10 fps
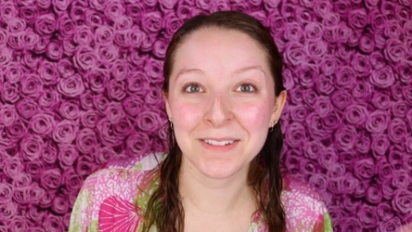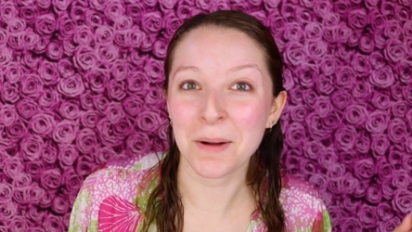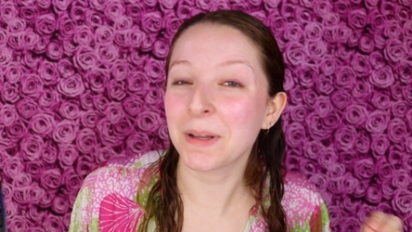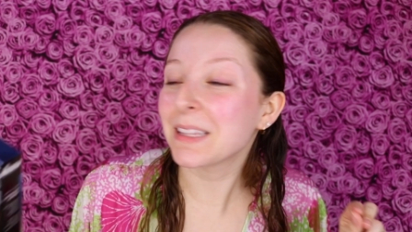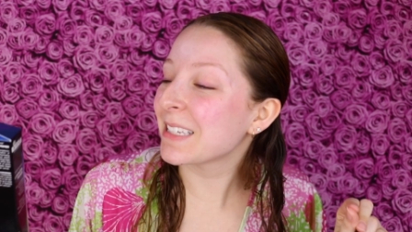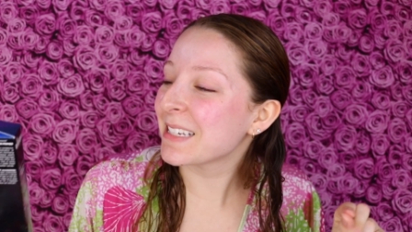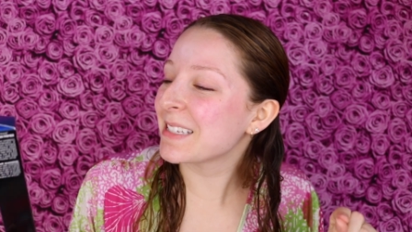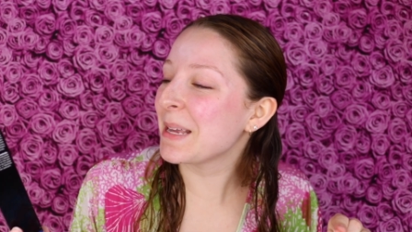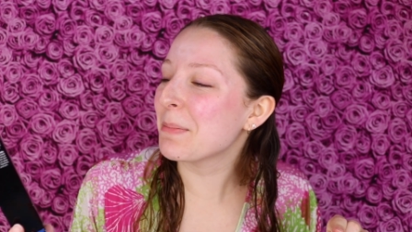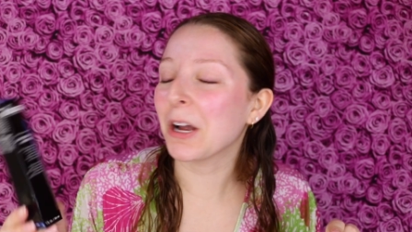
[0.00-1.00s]
So I'm like, this is
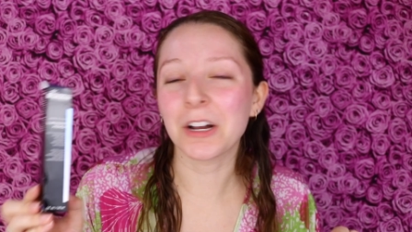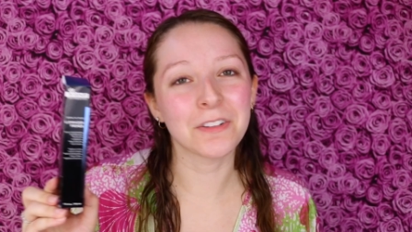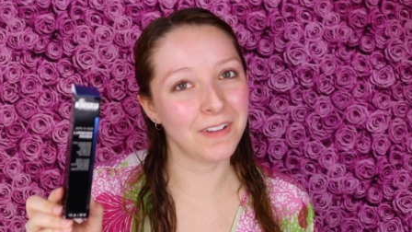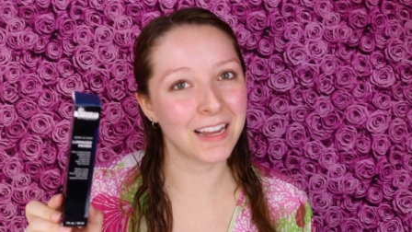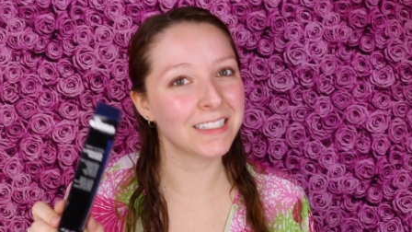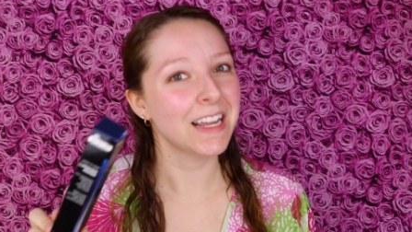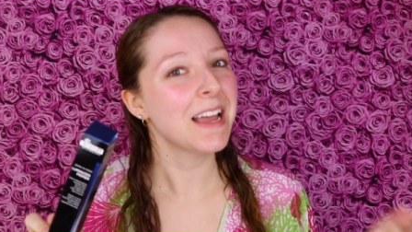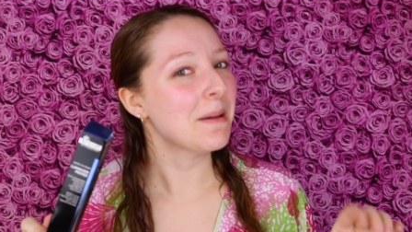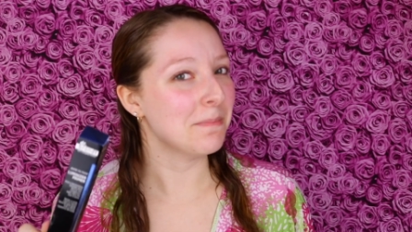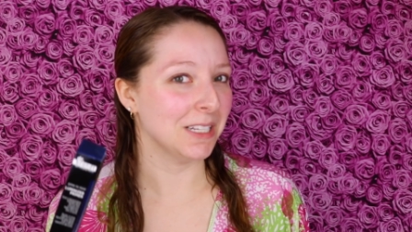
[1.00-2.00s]
the perfect
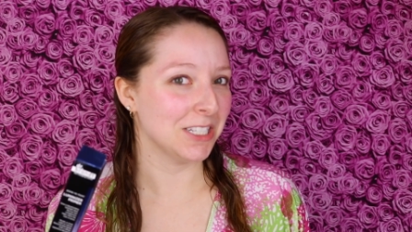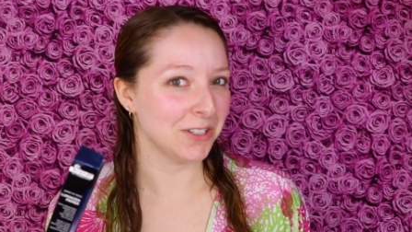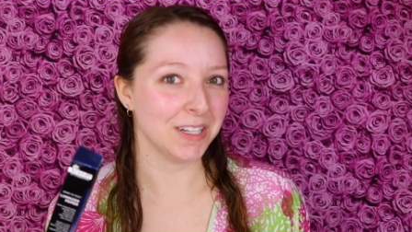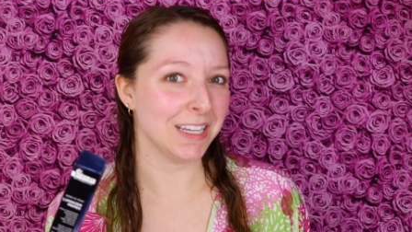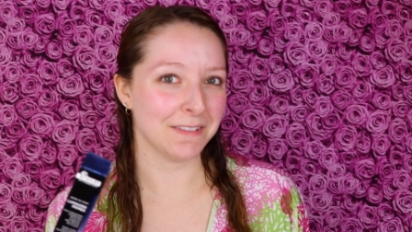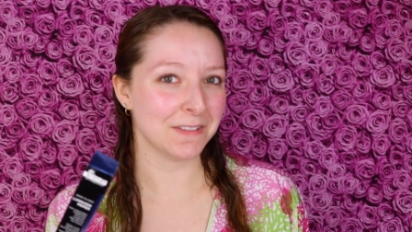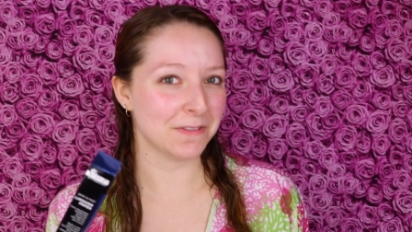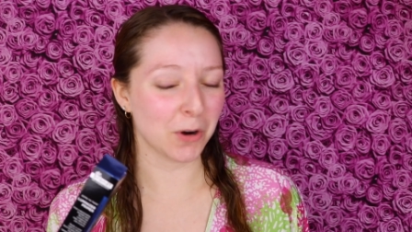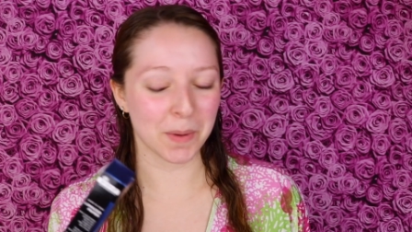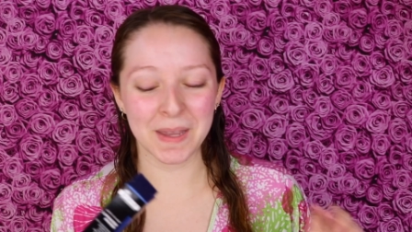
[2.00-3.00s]
mystery gift
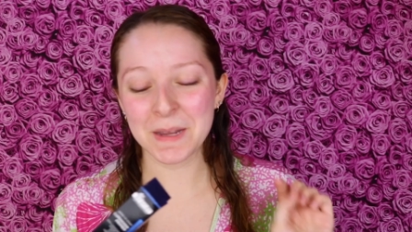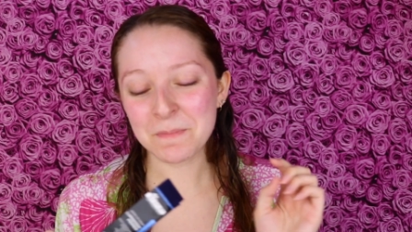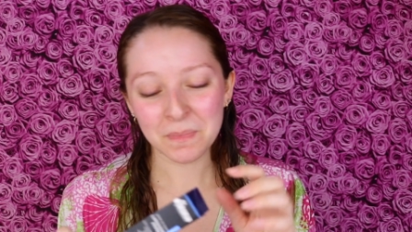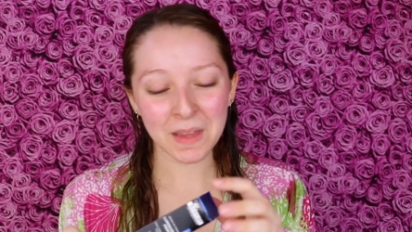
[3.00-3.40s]
for me.